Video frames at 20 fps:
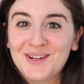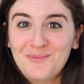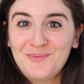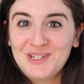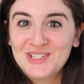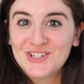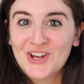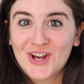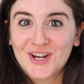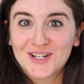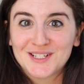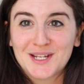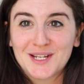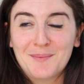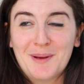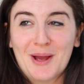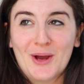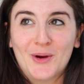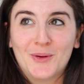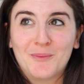time we talked
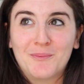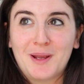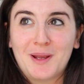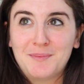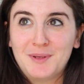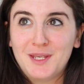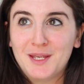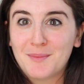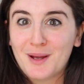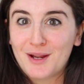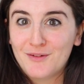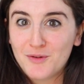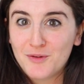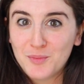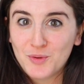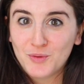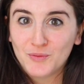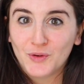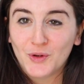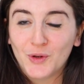about my PMI
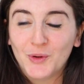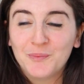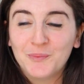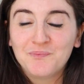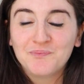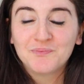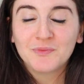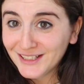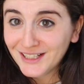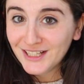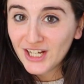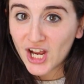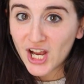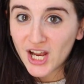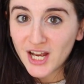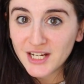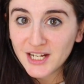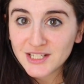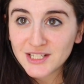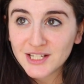removal, I only
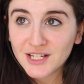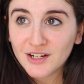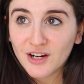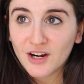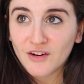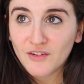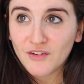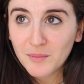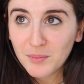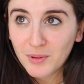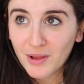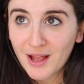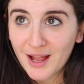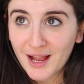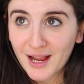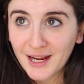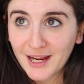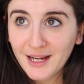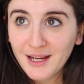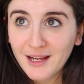got a
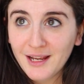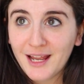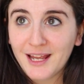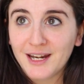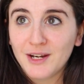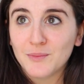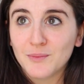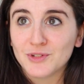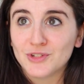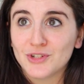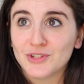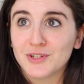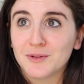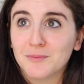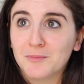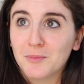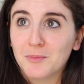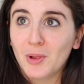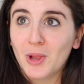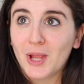reply, and it was just a
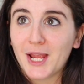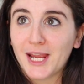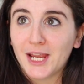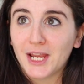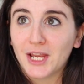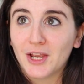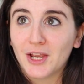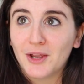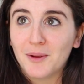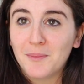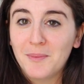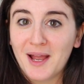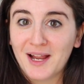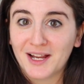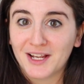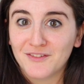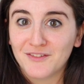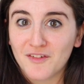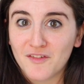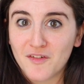blank
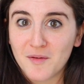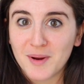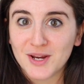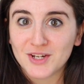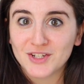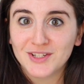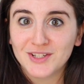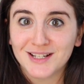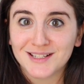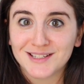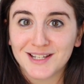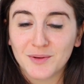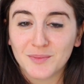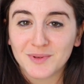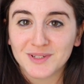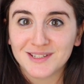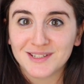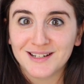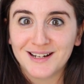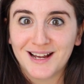packet of information that said it
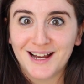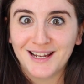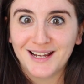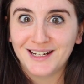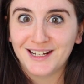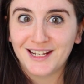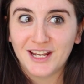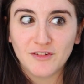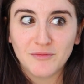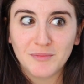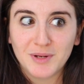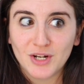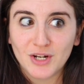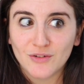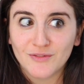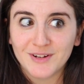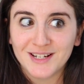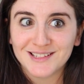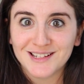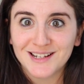was denied and gave me
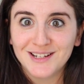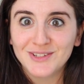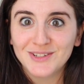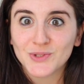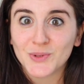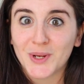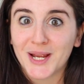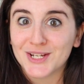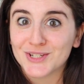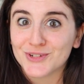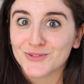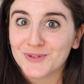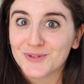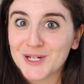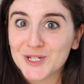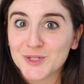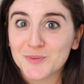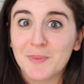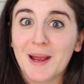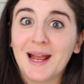no reason. So I had to
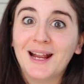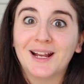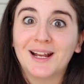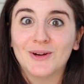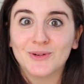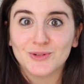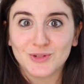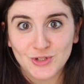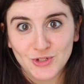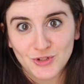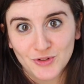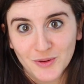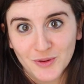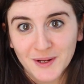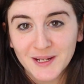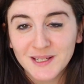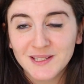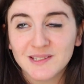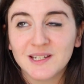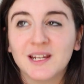reach back out to
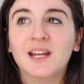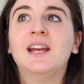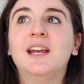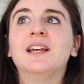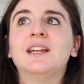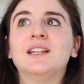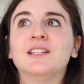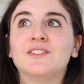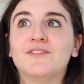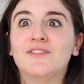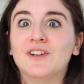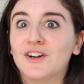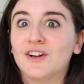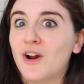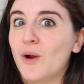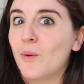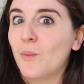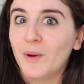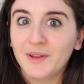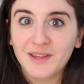Truist to
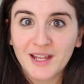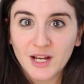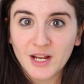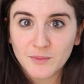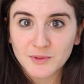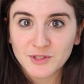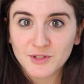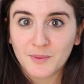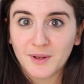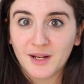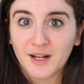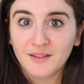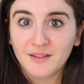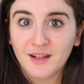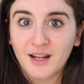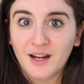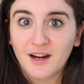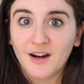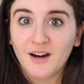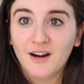figure out what the heck was going on
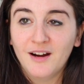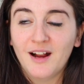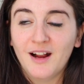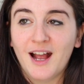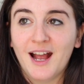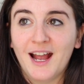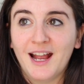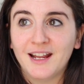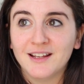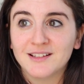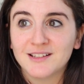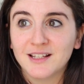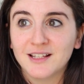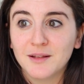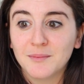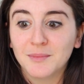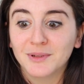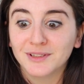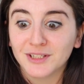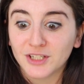there. I sent
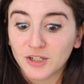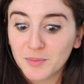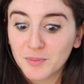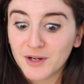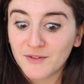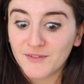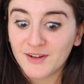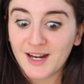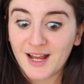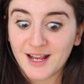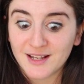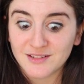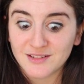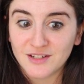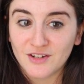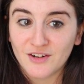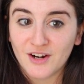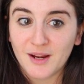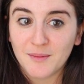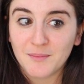them a little bit of a
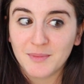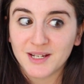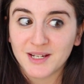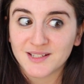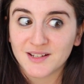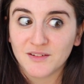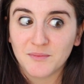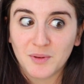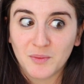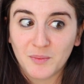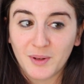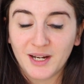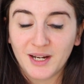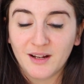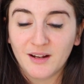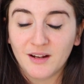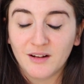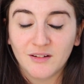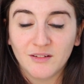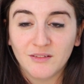nastygram, because I've been
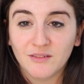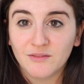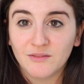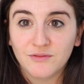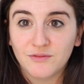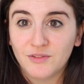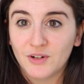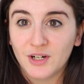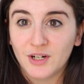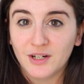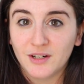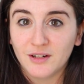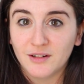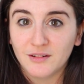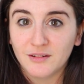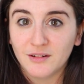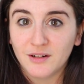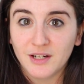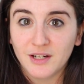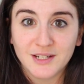waiting
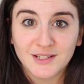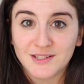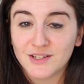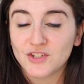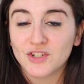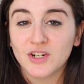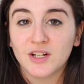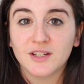for a decision